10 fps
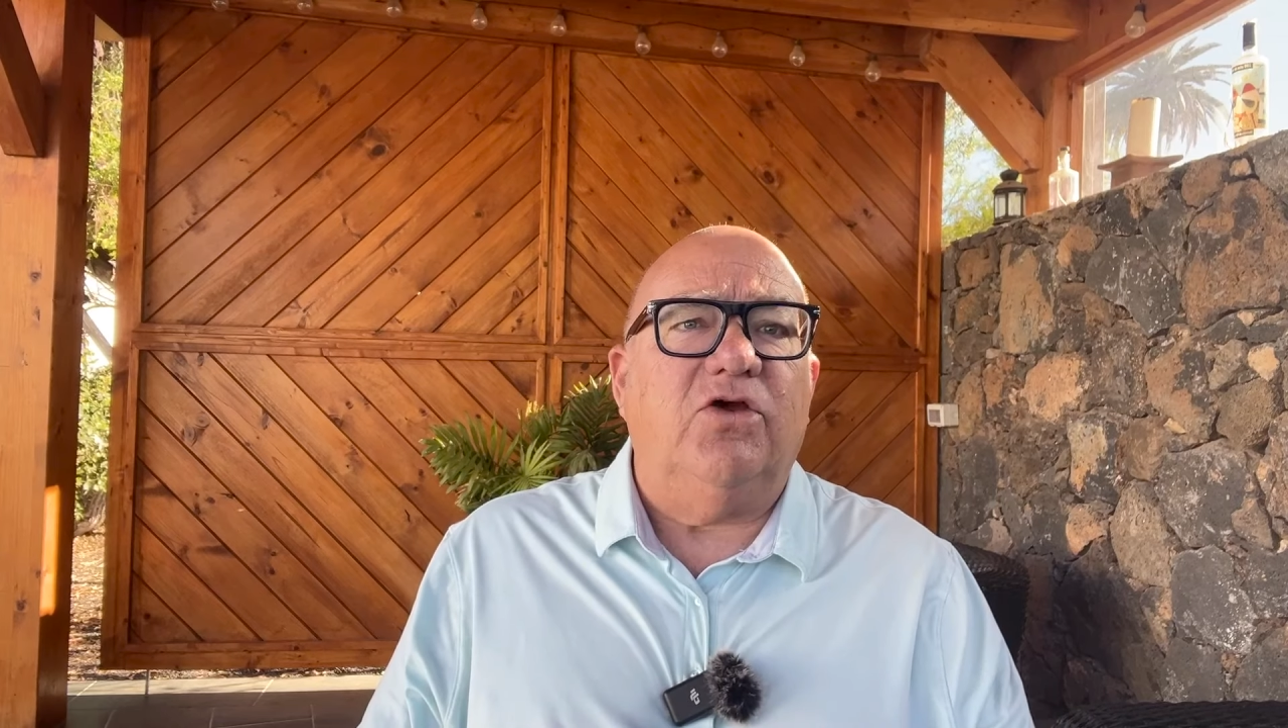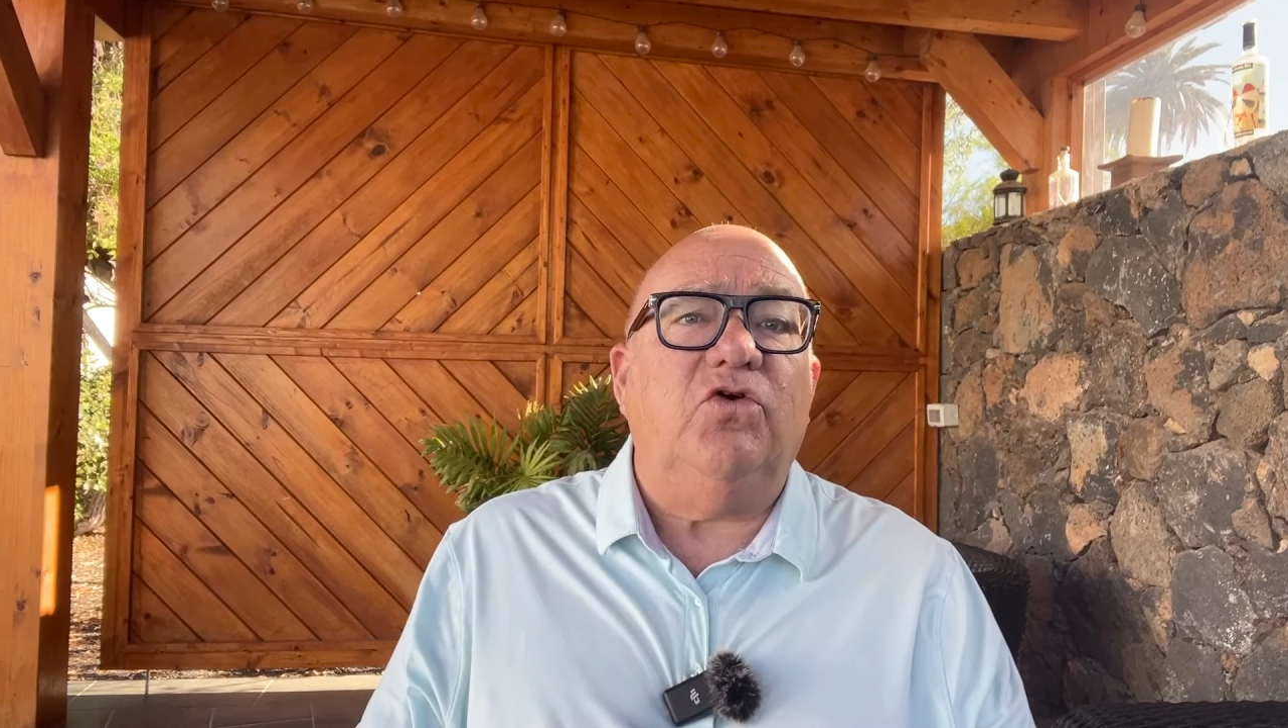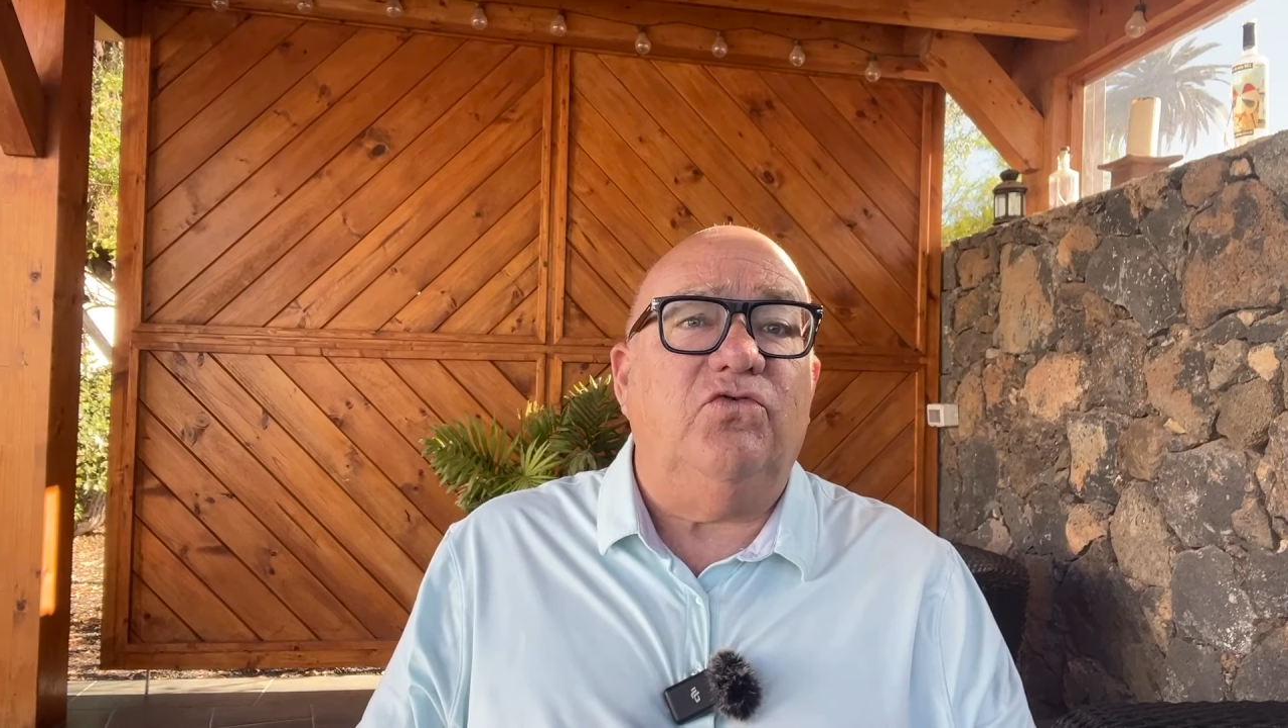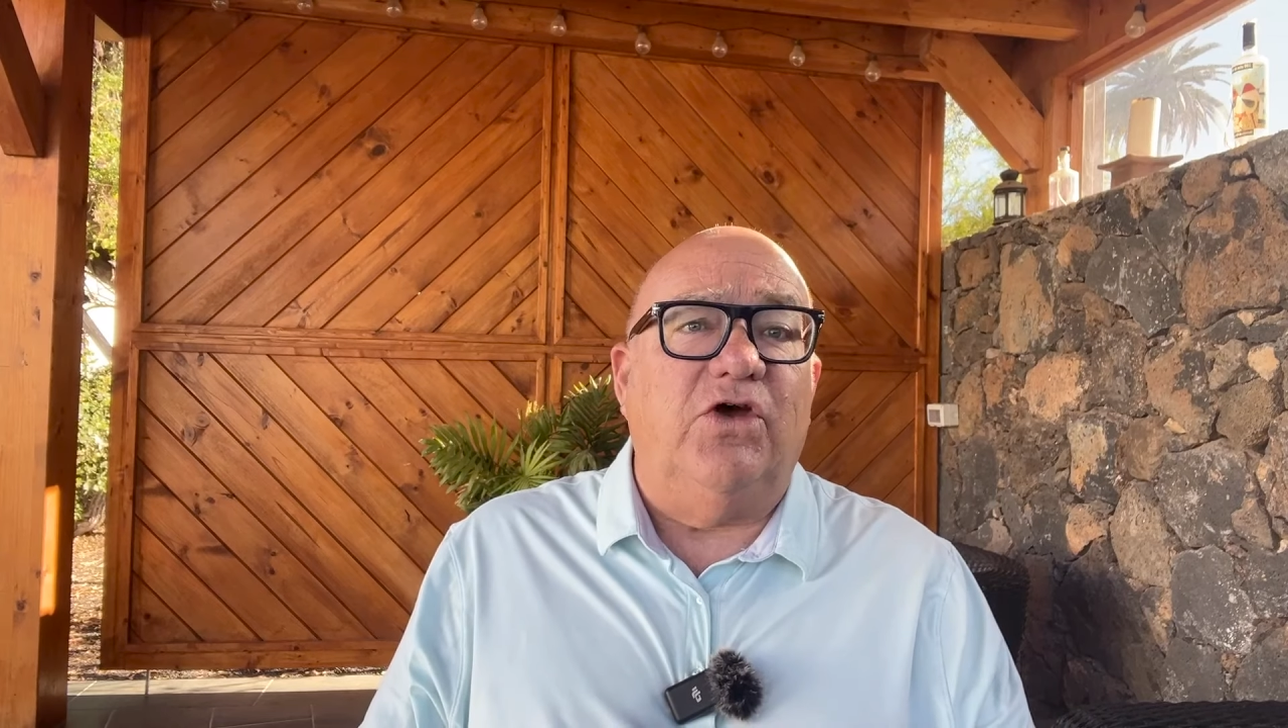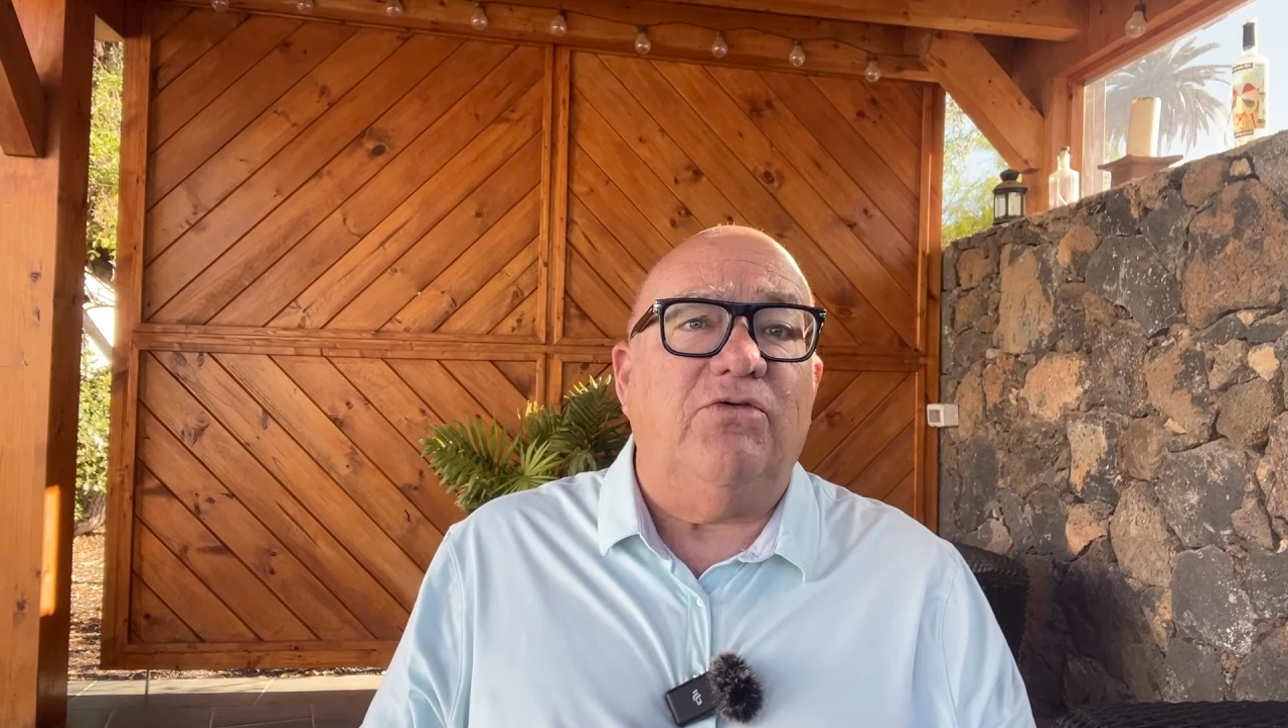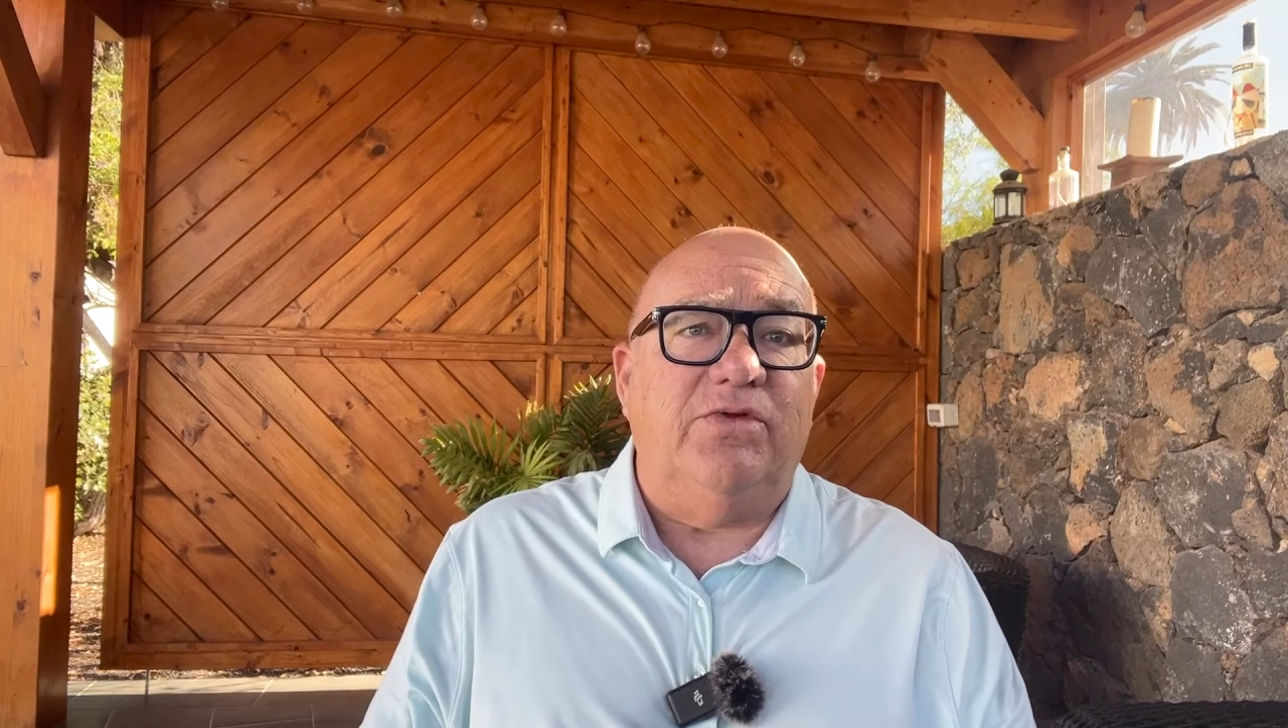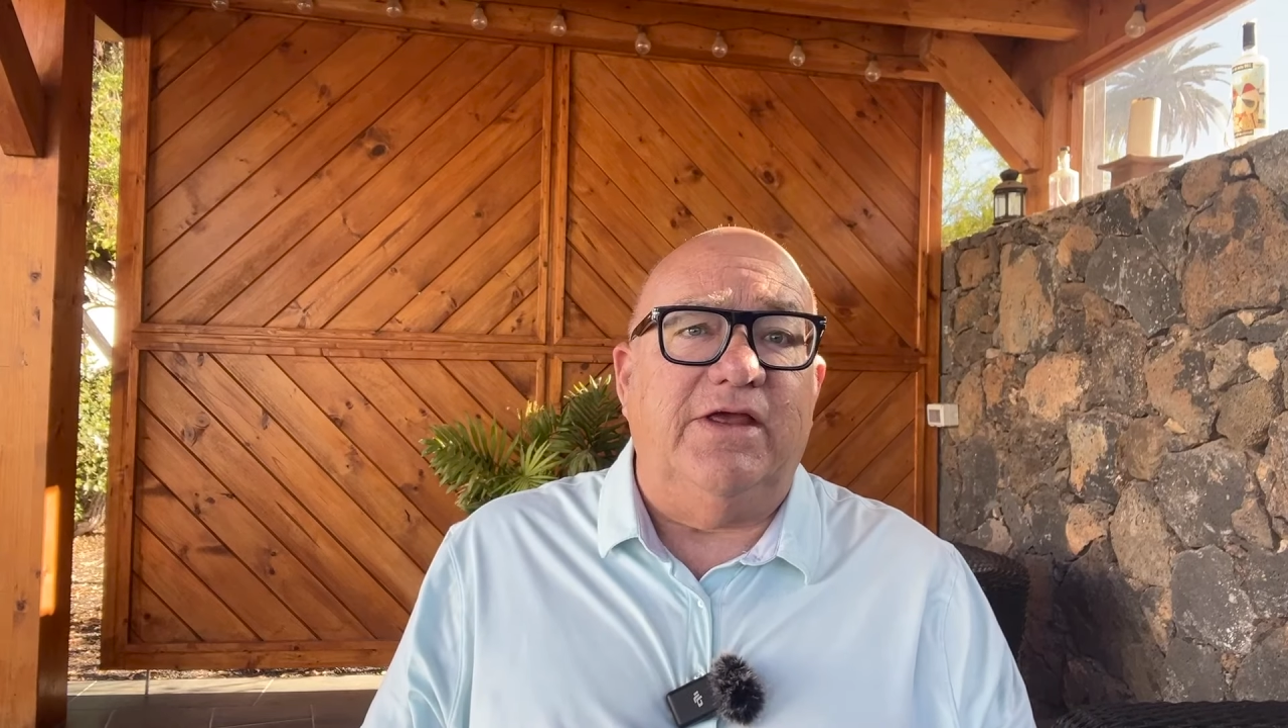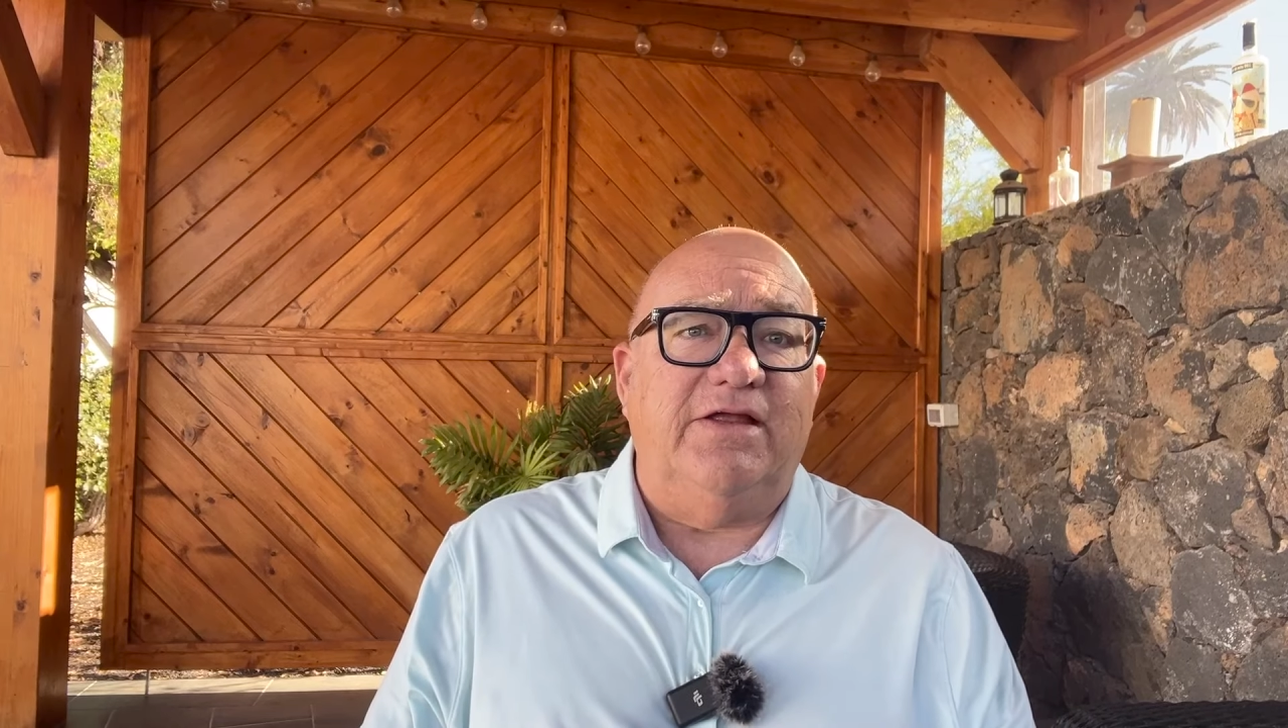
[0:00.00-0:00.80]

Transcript: who don't need